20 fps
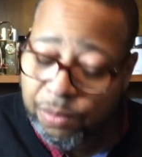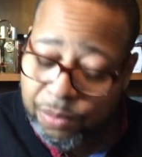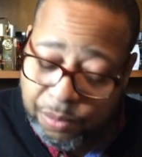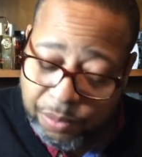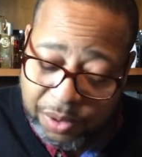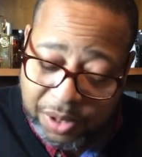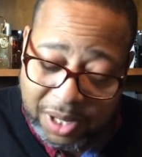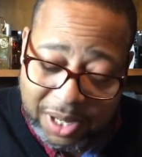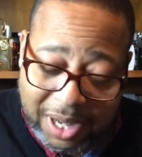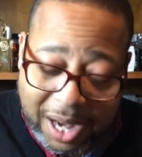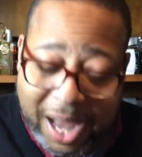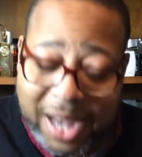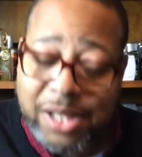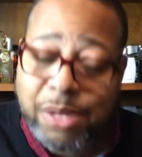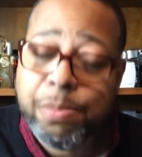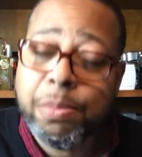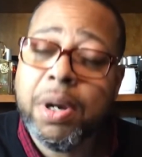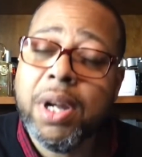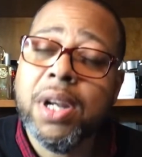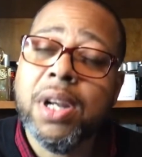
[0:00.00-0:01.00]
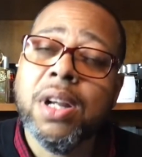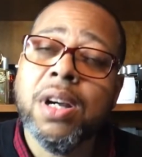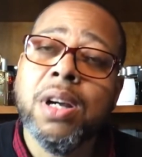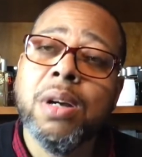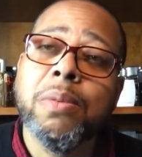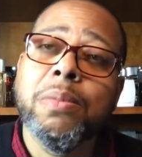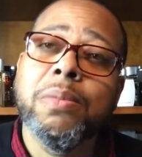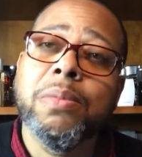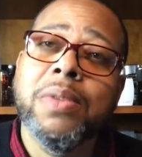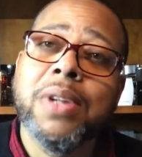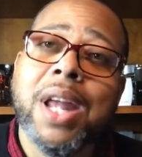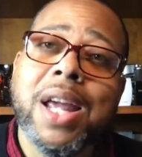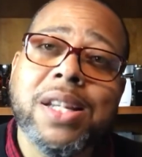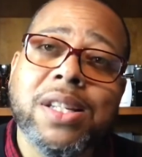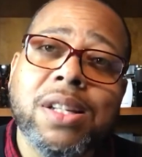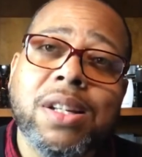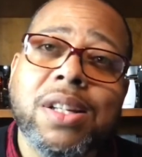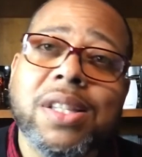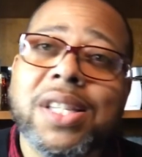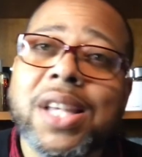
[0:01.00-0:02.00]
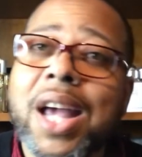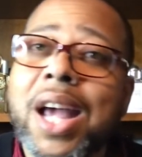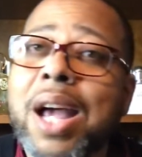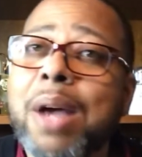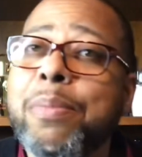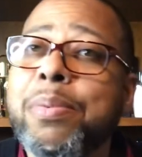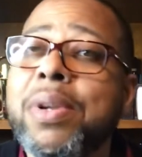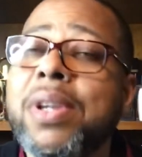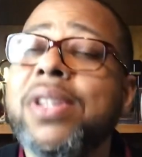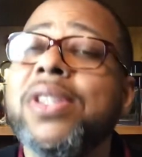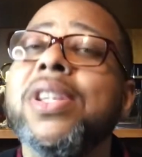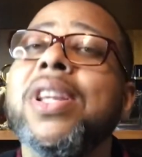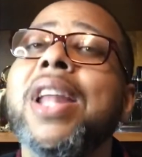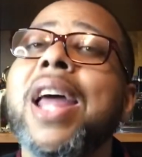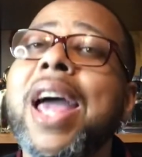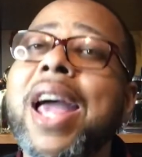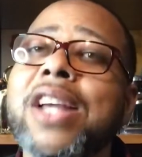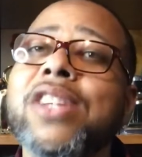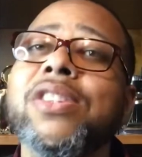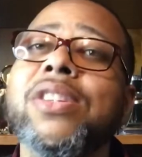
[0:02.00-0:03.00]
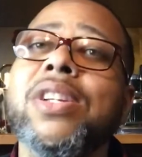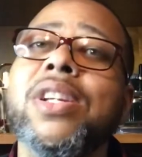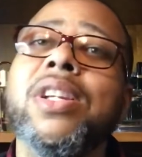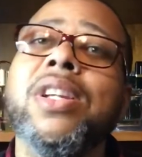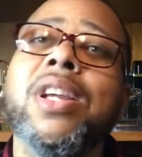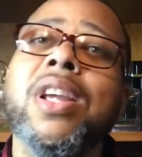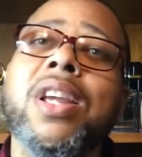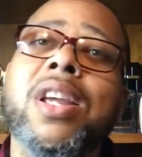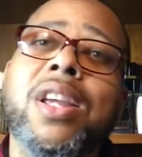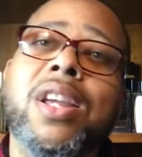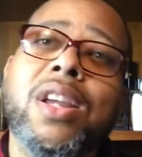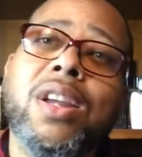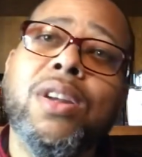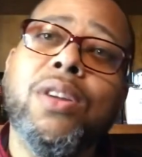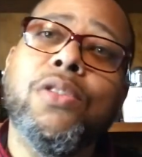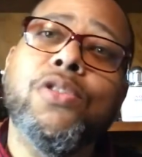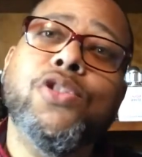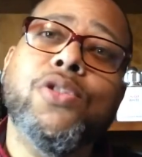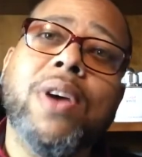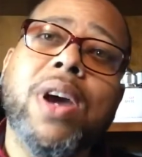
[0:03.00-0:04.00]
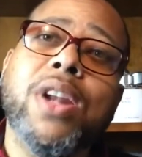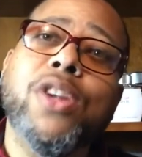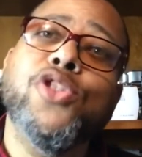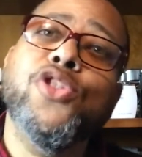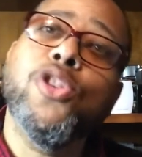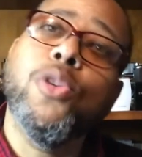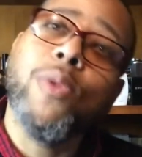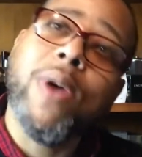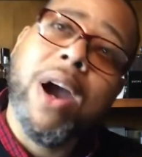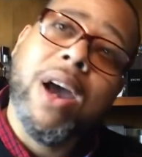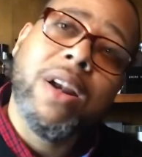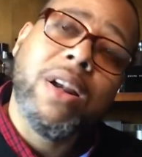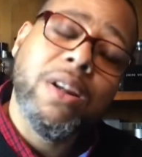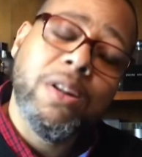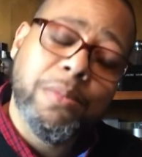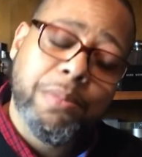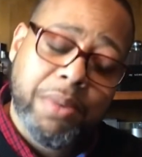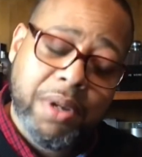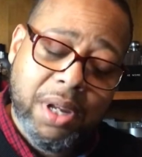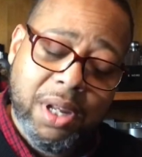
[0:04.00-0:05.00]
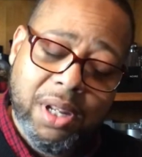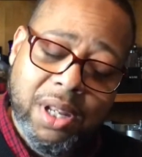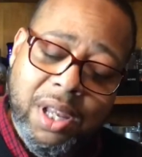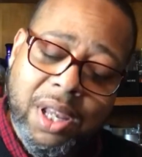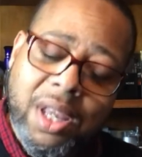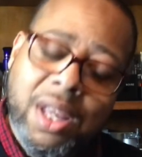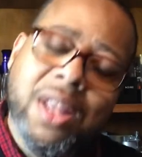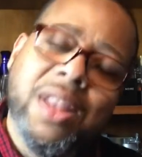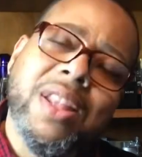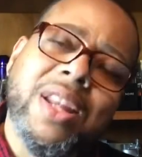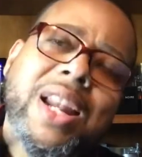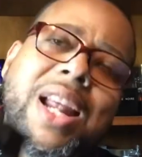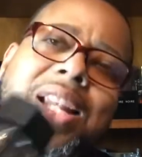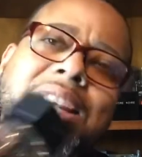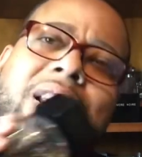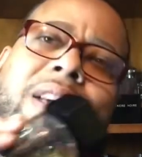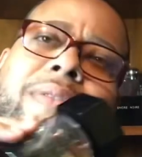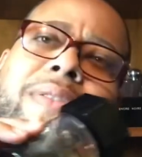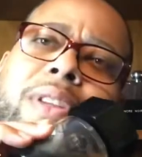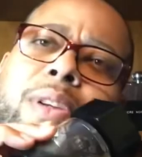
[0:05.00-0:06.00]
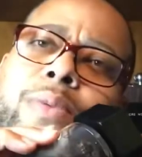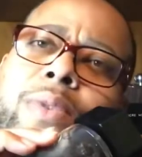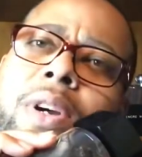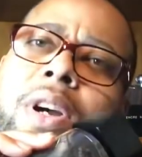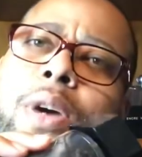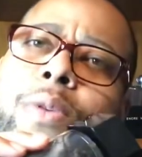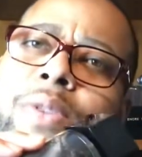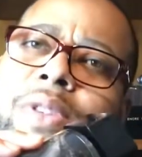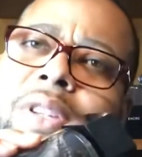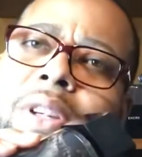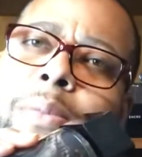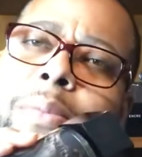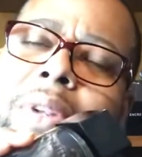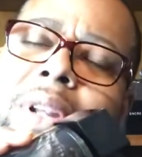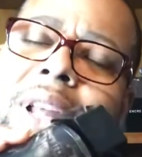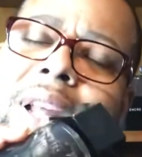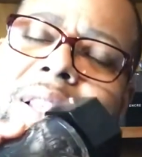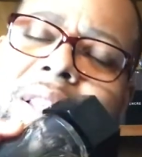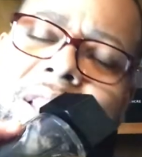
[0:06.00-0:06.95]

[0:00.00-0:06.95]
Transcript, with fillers: with a nice button up, nice little timepiece, and actually, you know, try to show out a little bit, then I definitely would go with something like